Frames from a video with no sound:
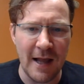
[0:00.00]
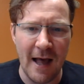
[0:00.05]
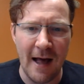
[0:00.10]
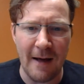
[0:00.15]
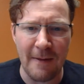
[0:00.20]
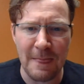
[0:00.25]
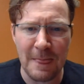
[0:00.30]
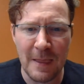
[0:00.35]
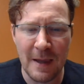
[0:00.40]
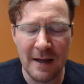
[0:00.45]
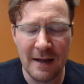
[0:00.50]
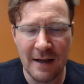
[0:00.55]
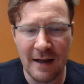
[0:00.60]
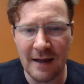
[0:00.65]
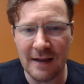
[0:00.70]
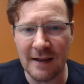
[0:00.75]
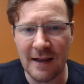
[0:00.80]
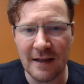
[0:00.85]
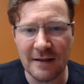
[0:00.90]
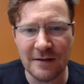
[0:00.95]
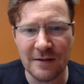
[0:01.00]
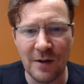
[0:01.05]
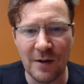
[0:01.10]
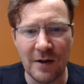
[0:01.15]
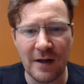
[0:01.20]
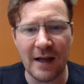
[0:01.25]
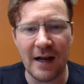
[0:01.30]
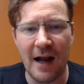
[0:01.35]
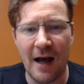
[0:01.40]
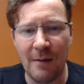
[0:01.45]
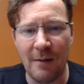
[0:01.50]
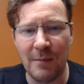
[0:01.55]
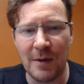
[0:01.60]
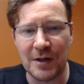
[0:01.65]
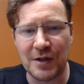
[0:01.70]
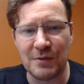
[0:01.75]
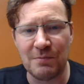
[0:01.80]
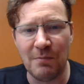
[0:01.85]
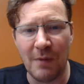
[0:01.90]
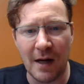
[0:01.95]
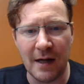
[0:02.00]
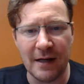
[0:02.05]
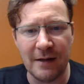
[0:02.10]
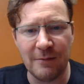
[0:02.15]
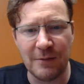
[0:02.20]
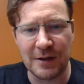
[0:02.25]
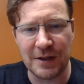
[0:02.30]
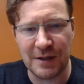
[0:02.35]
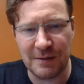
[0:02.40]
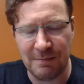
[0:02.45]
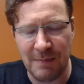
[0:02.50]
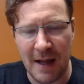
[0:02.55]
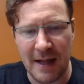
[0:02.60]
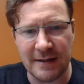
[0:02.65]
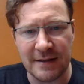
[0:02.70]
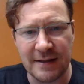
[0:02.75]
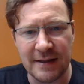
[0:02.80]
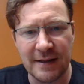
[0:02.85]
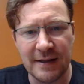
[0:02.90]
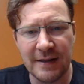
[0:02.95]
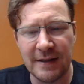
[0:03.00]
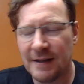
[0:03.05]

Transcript: at. And let's look at how much money was spent.